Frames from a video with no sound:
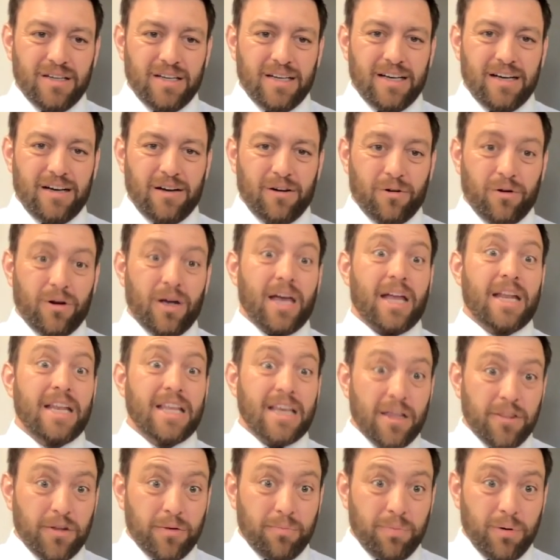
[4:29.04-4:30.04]
or
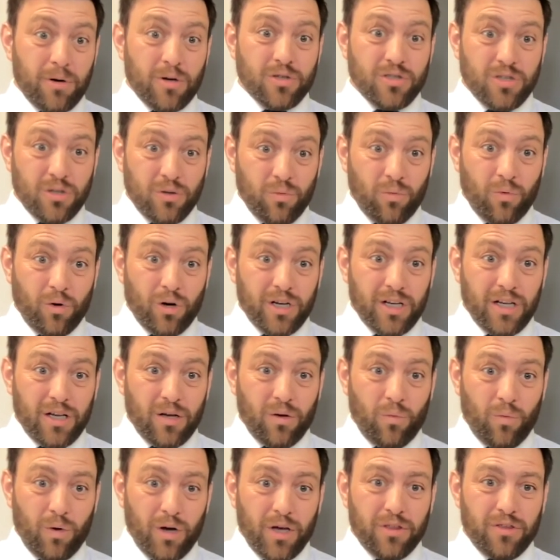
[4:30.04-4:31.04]
any other person
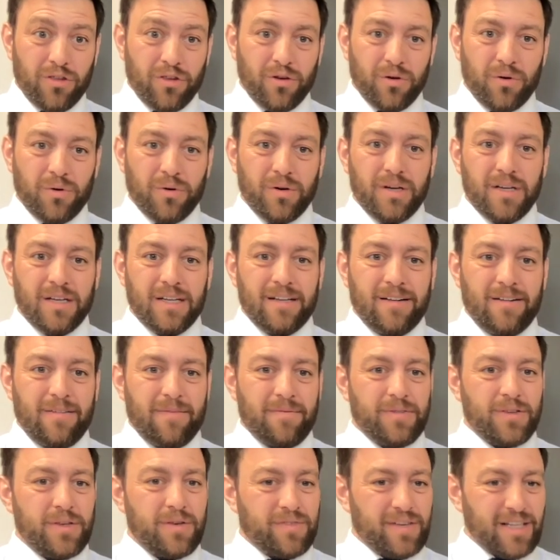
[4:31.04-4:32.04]
working with you.
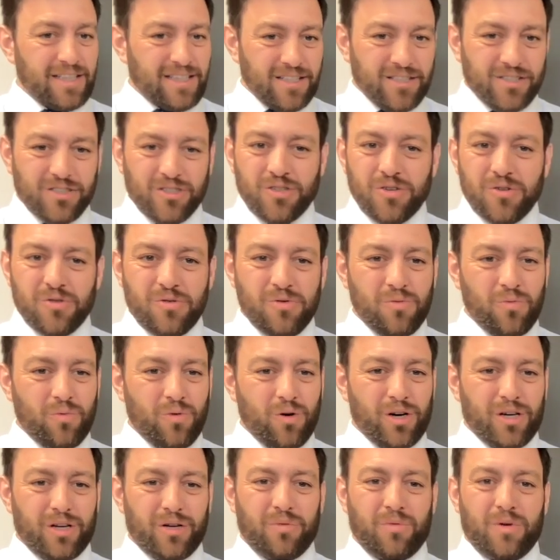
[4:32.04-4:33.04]
You've got the student
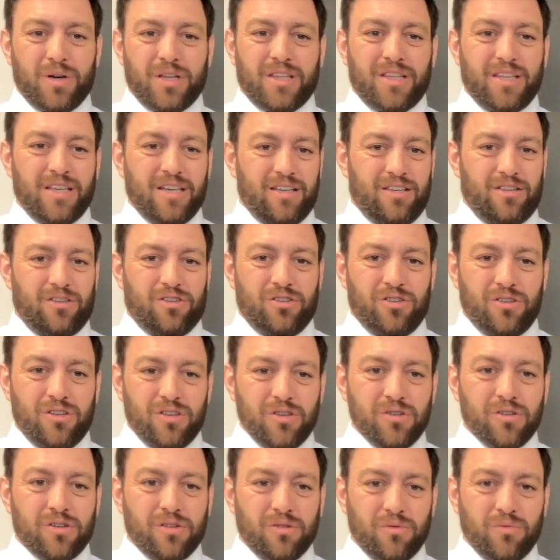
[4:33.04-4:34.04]
working with you.
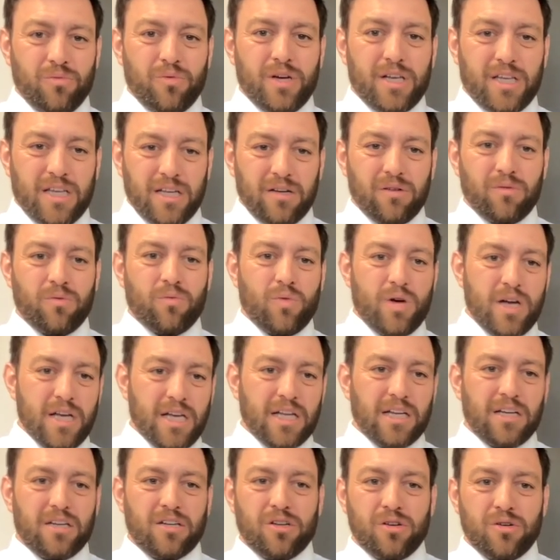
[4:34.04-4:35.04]
We
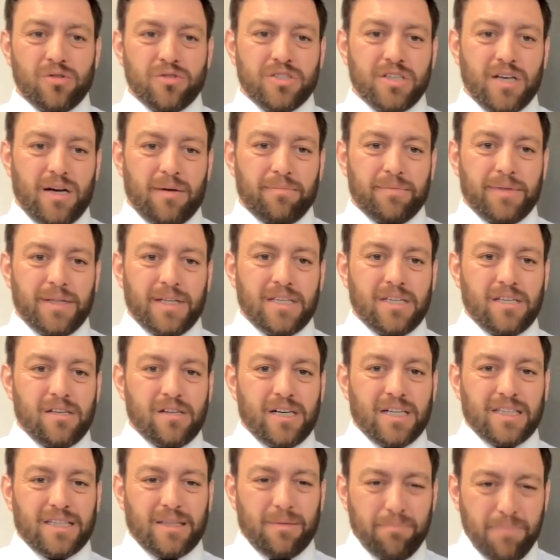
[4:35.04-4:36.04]
can do something. You
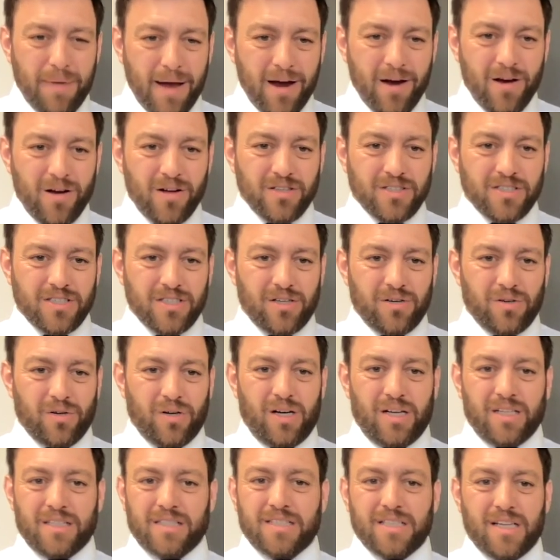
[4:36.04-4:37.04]
got the parents that are
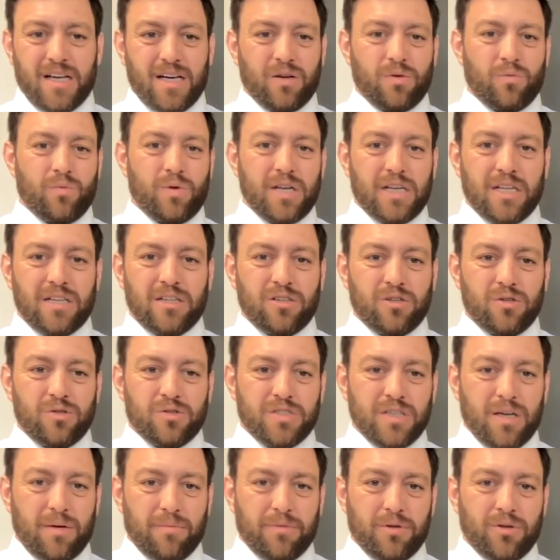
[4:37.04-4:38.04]
on side. We can do
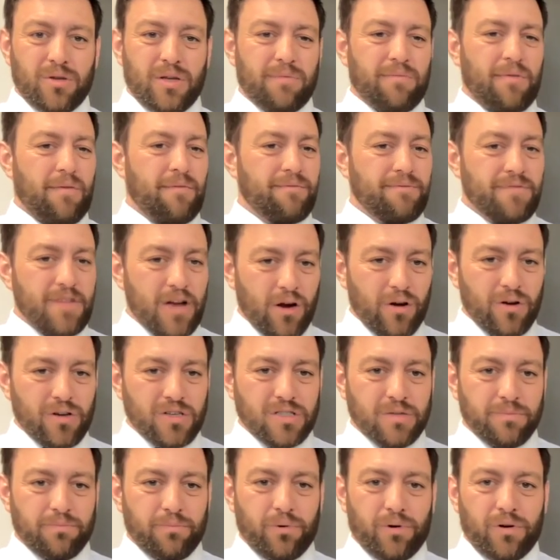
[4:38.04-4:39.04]
something. You have a very
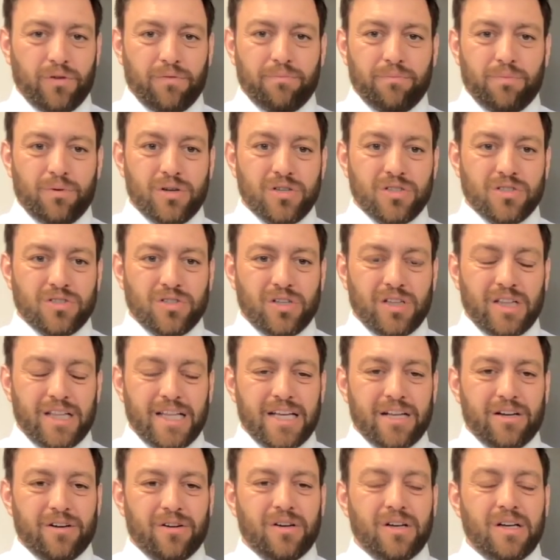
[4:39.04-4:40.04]
supportive priesthood
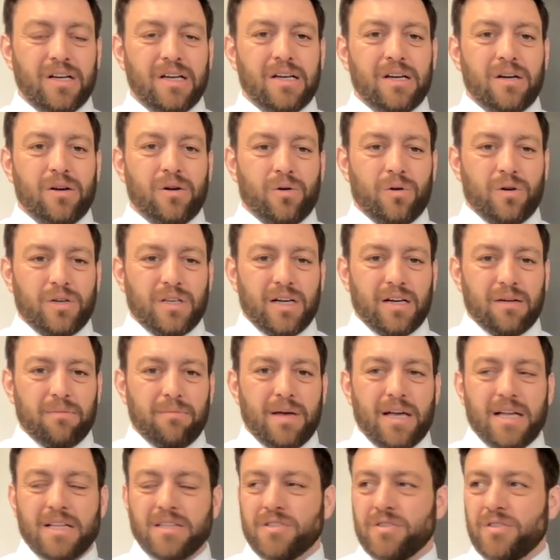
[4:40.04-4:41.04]
leader or young
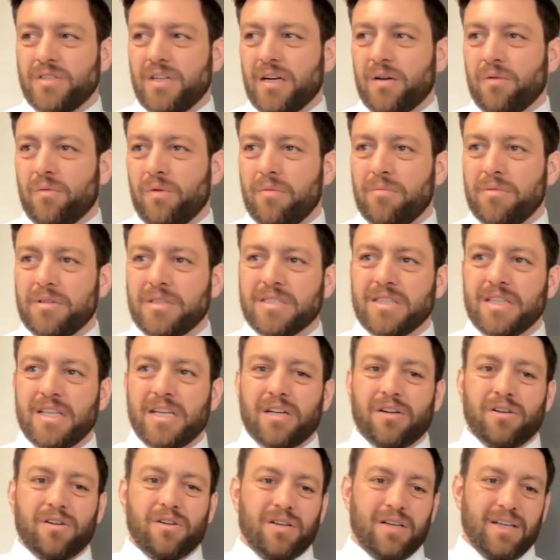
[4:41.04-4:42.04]
men's or young women's
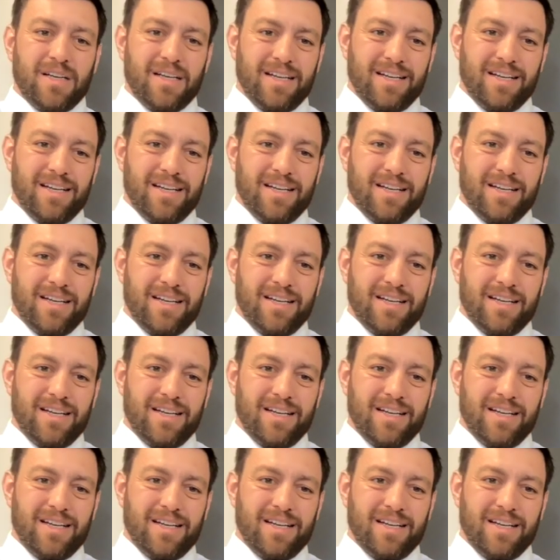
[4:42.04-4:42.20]
leader.